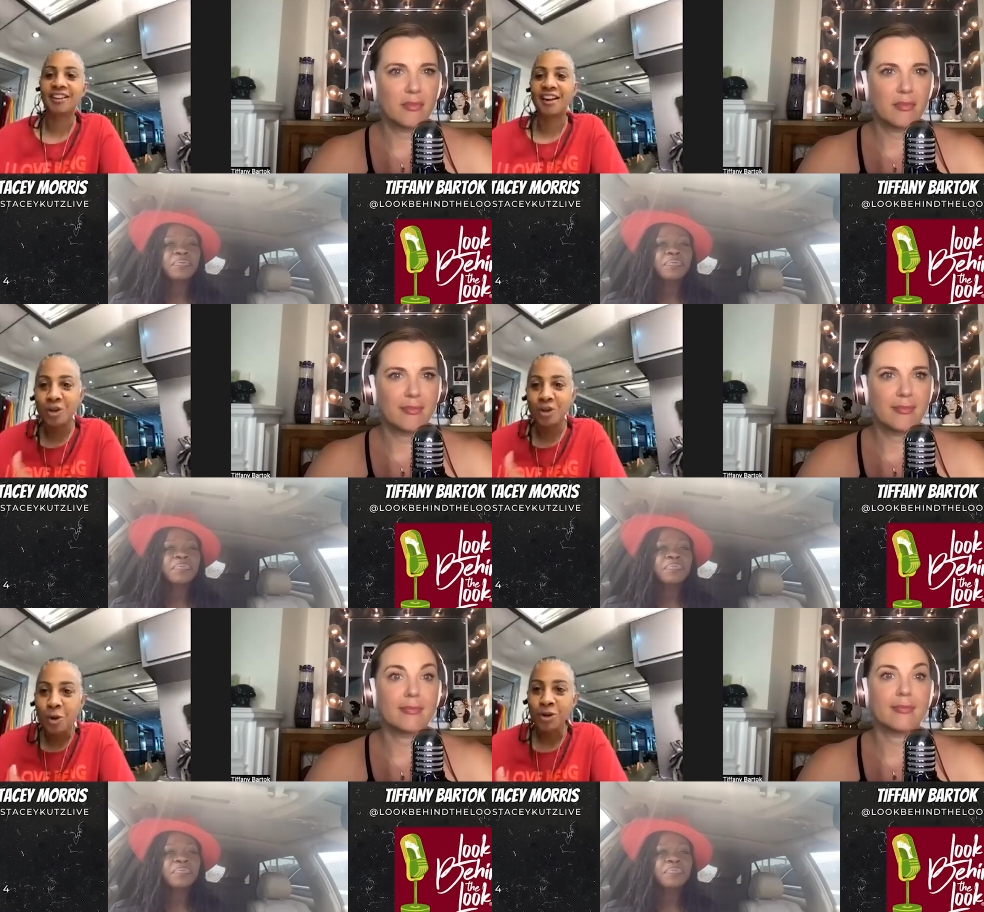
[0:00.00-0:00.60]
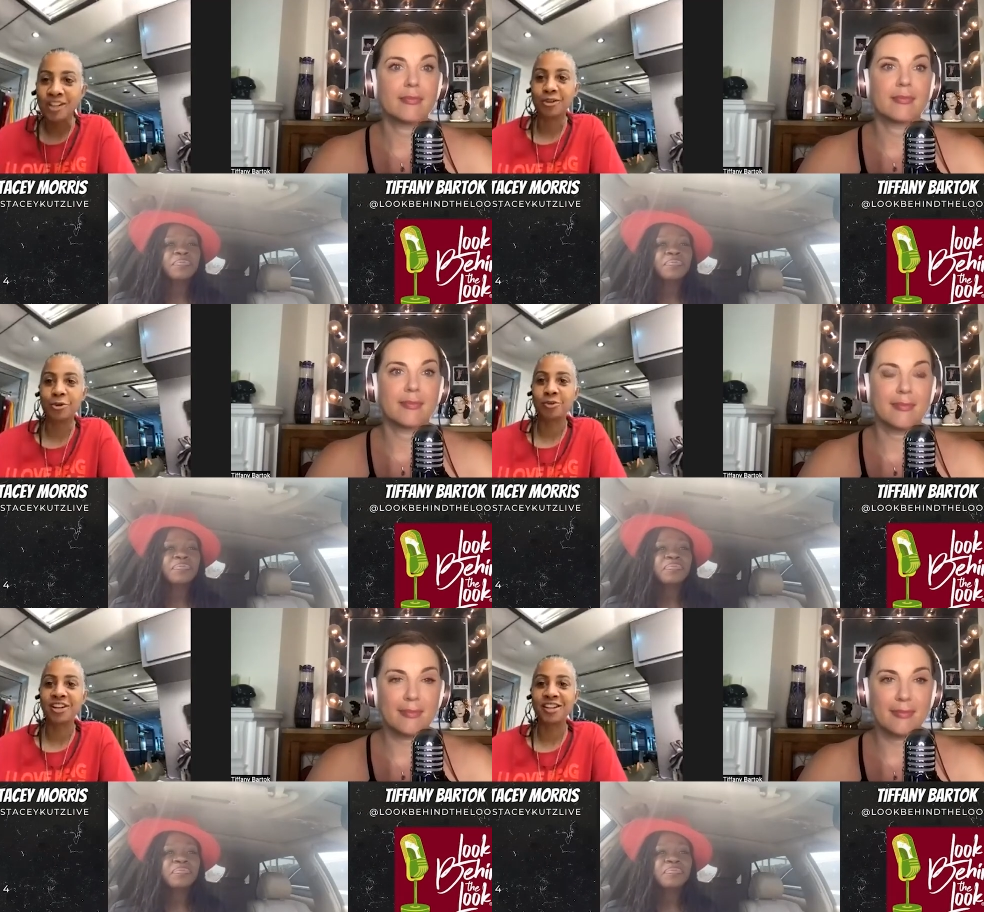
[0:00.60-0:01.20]
Speaker 1: know it
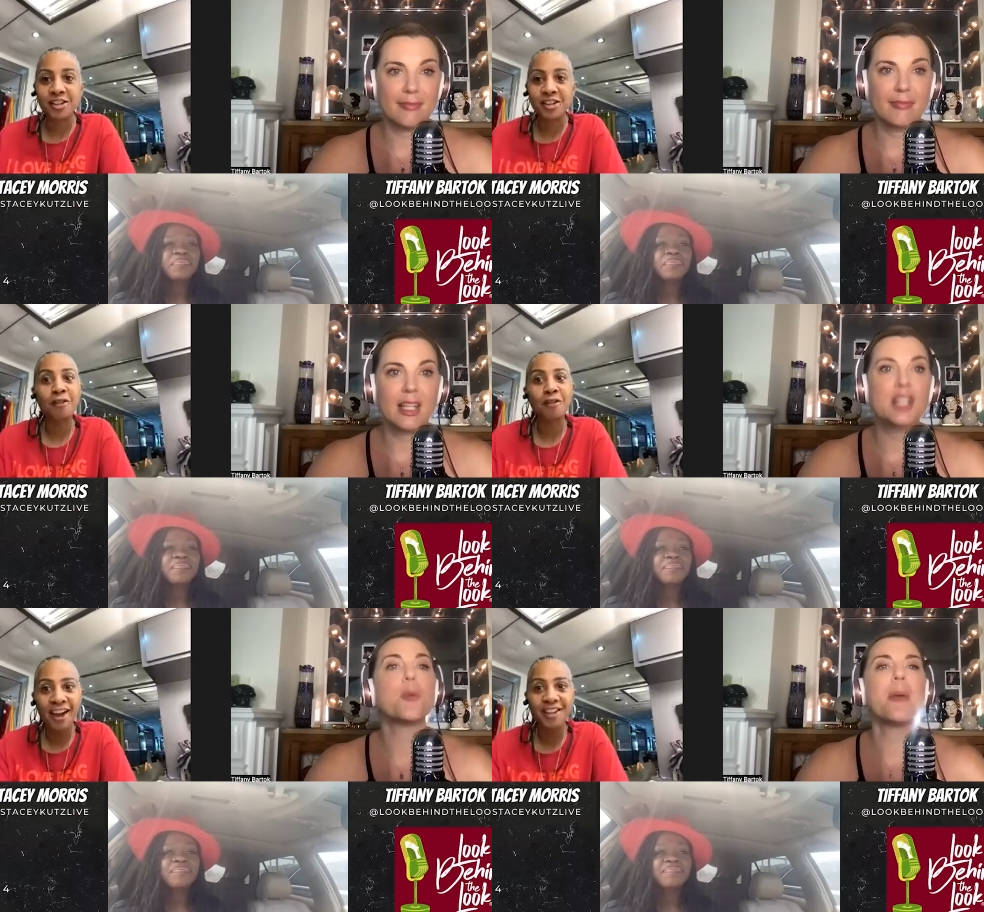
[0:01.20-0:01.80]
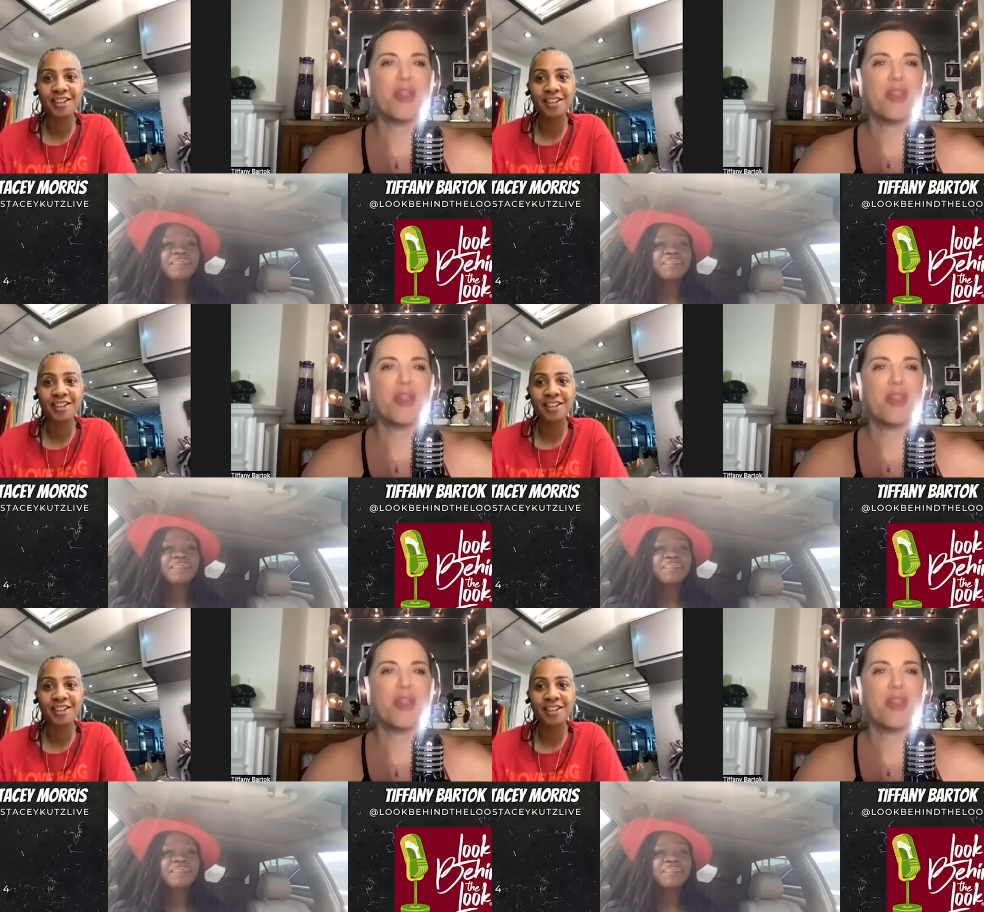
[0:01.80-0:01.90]
already because I've had you've